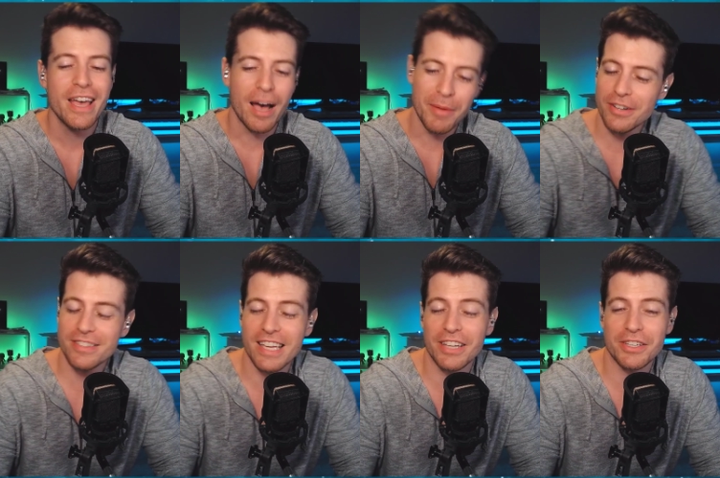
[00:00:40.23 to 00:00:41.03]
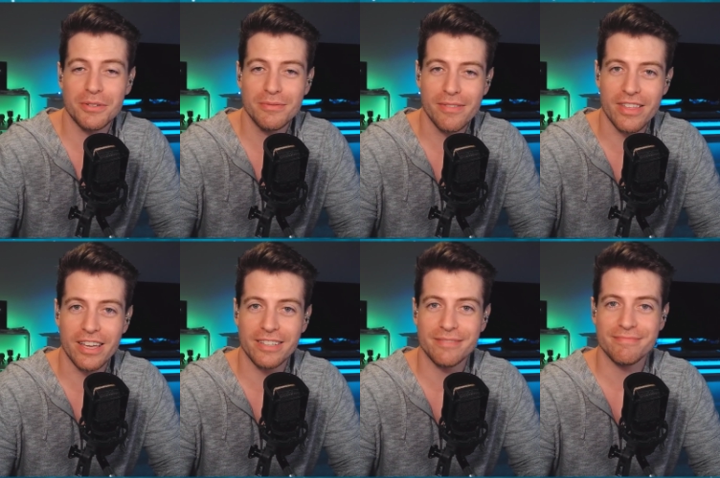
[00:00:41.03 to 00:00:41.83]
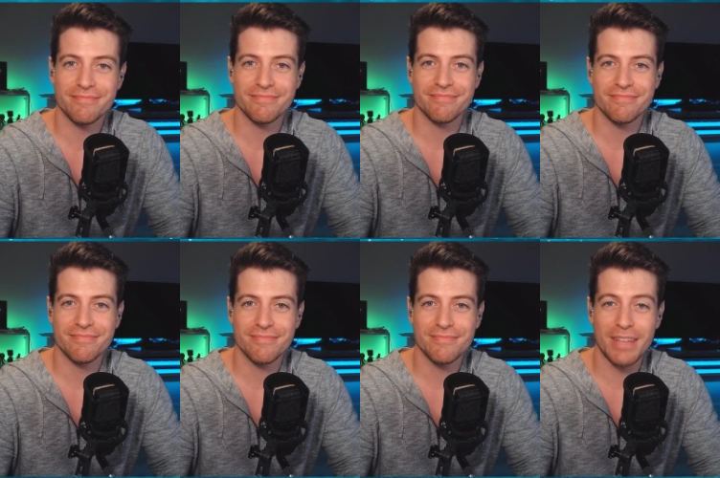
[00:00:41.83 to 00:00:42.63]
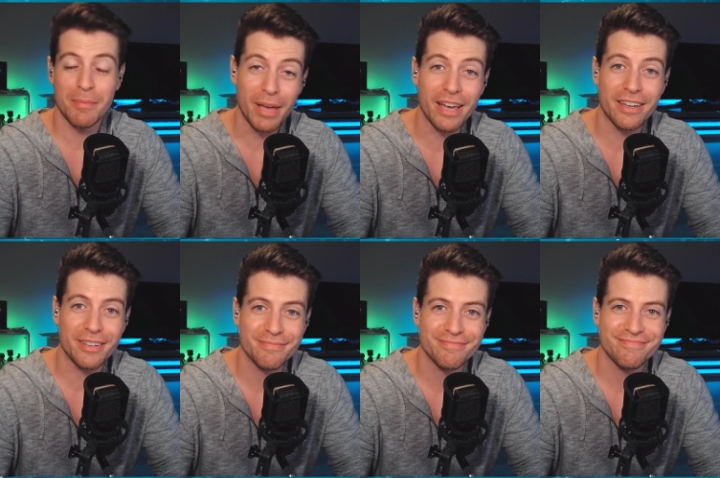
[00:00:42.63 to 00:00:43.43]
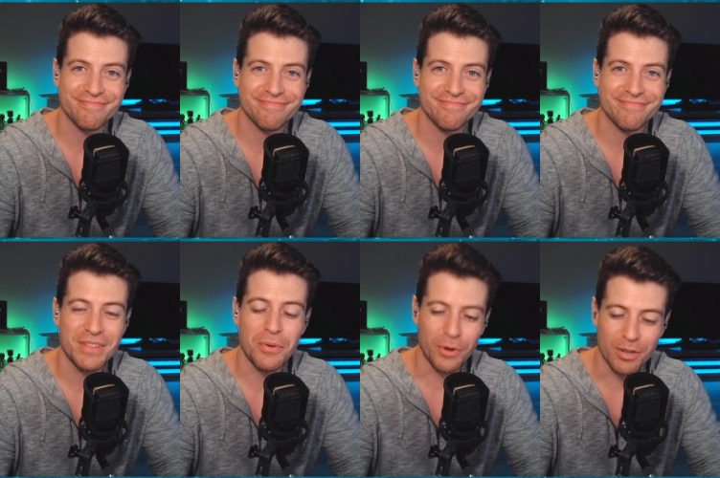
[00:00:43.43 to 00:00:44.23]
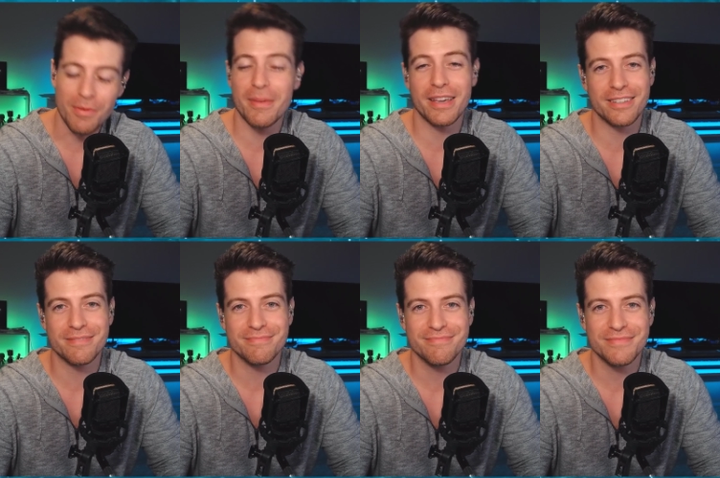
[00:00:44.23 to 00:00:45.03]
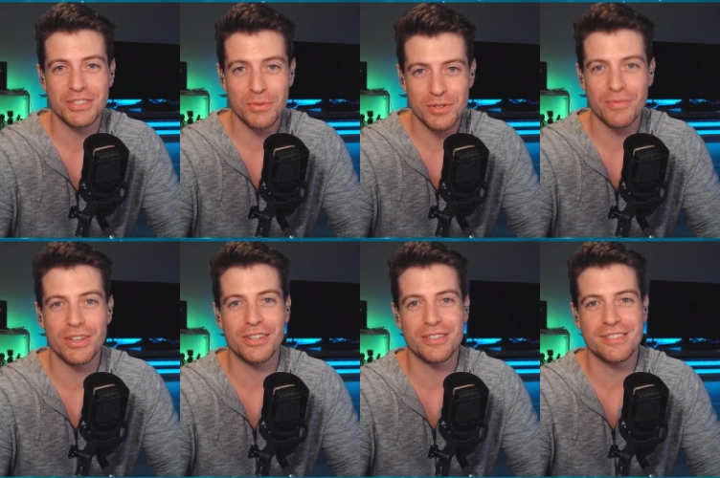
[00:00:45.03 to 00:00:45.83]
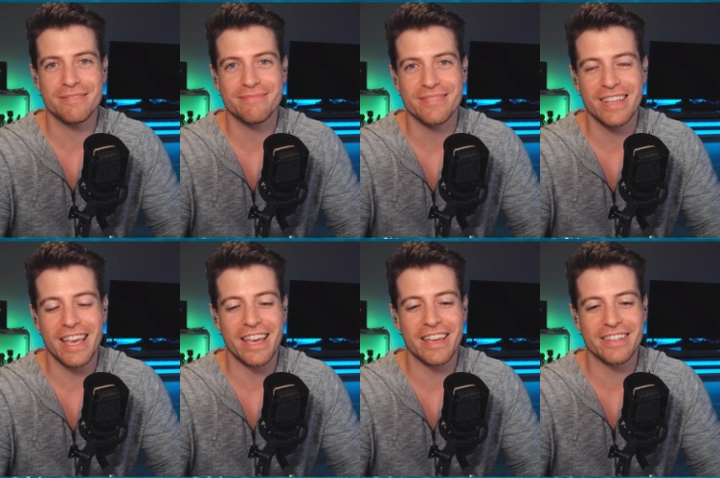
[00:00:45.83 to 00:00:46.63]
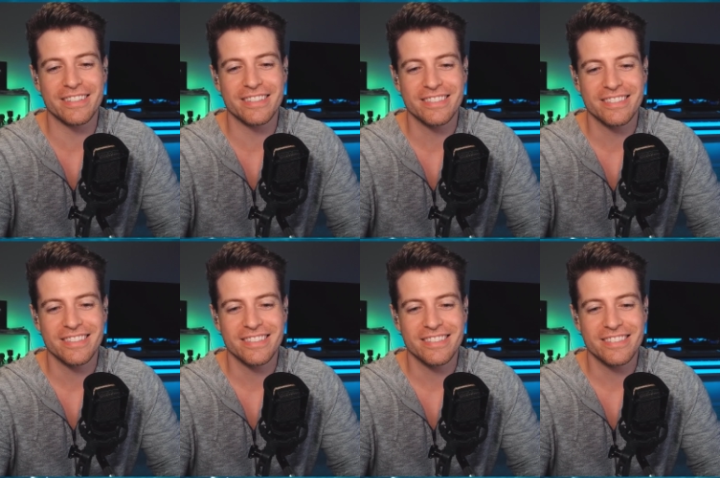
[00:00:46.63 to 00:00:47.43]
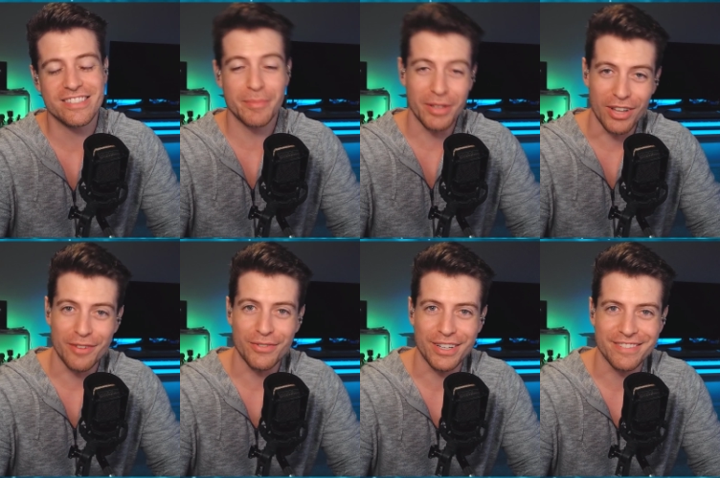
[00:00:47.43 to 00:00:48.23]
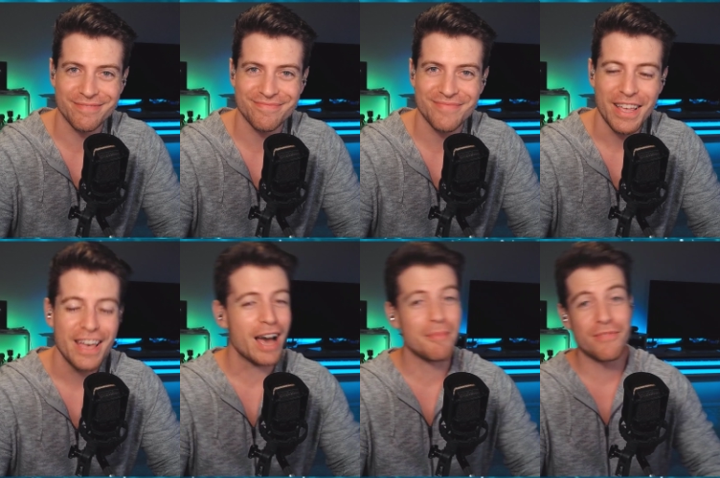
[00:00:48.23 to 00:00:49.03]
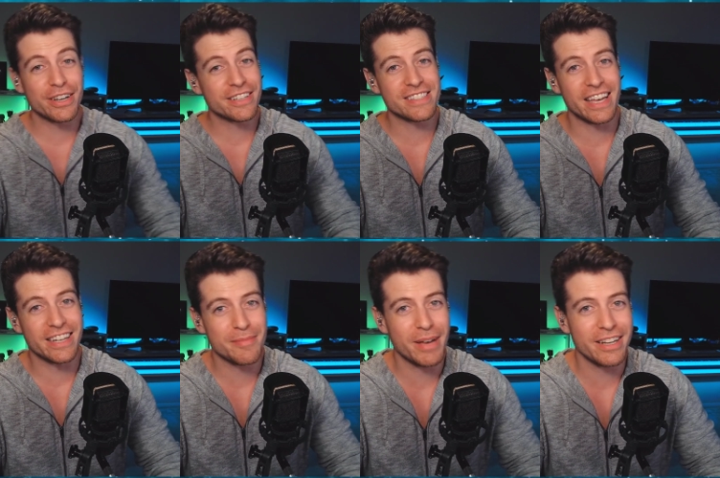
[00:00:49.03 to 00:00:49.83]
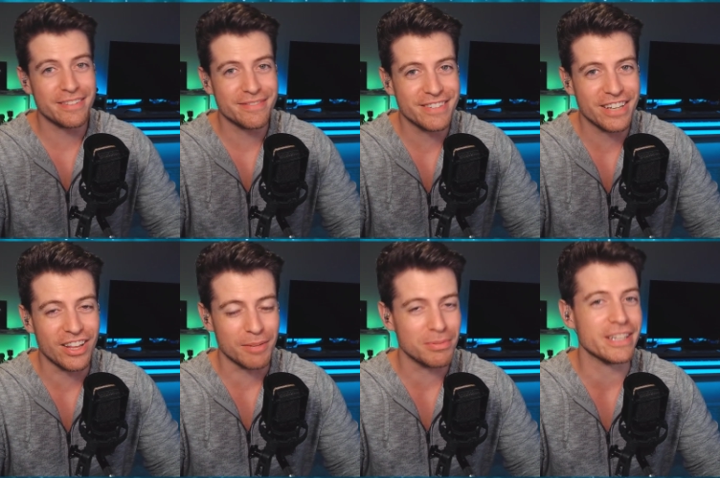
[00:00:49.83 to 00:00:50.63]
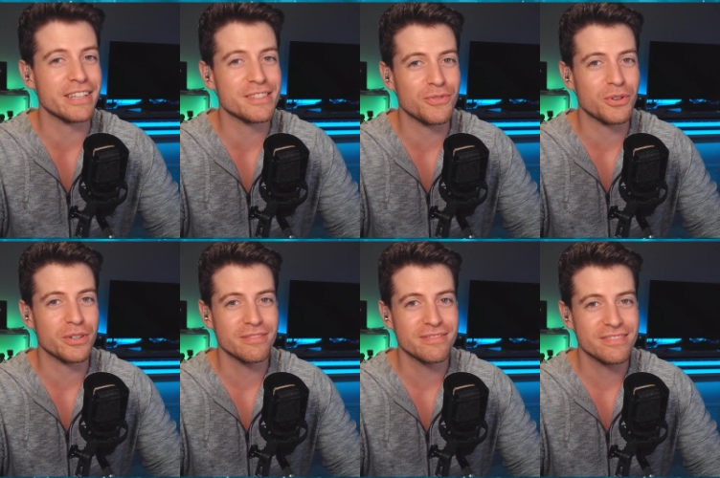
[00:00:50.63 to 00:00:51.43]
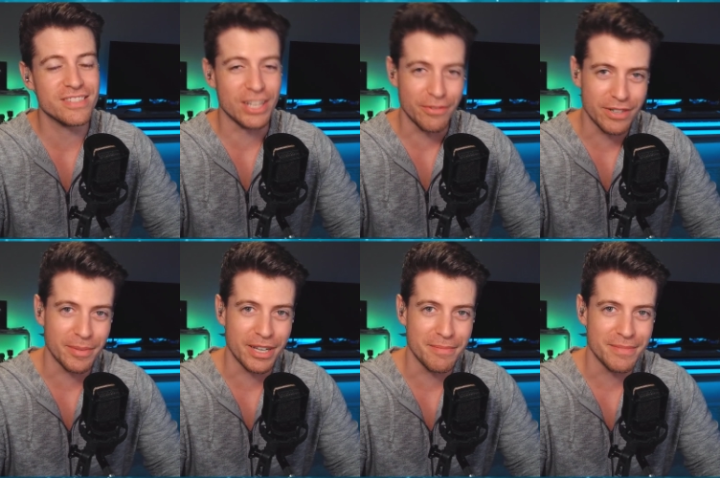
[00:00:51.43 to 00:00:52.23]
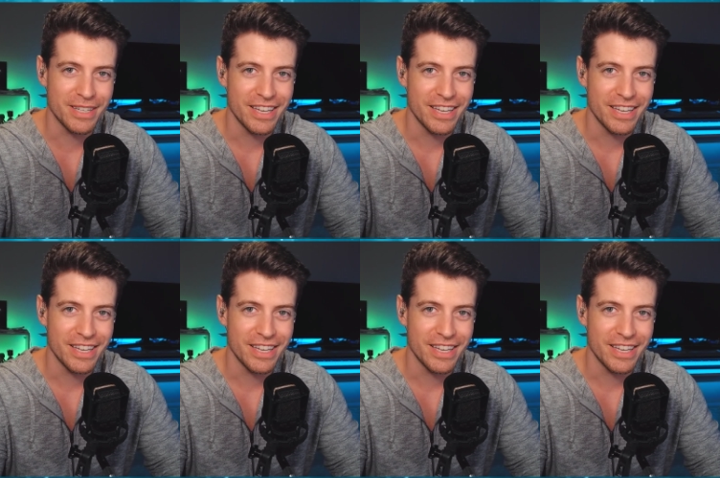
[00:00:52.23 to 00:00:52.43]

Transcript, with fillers: I'm here to tell you that I'm back. We're going to be making YouTube videos and it's going to be a lot of fun. I'm very excited about it. Got a lot of plans for stuff coming up.